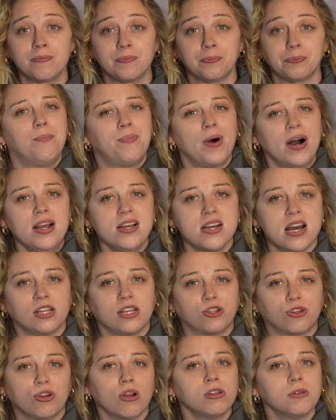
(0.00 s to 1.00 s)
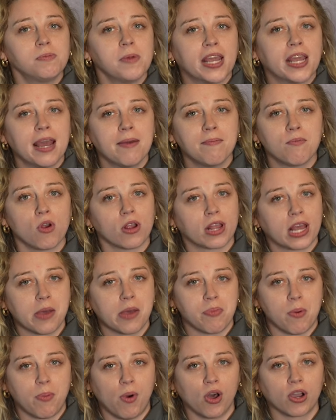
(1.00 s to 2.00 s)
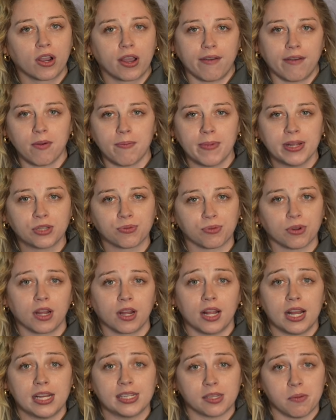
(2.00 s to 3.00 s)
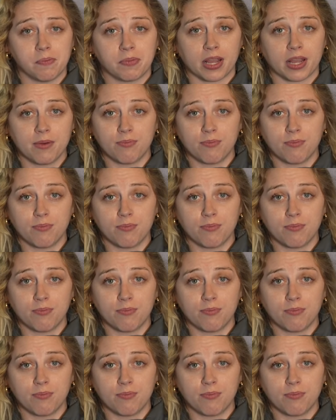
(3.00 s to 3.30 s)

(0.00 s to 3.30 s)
But as drones became more capable, governments realized something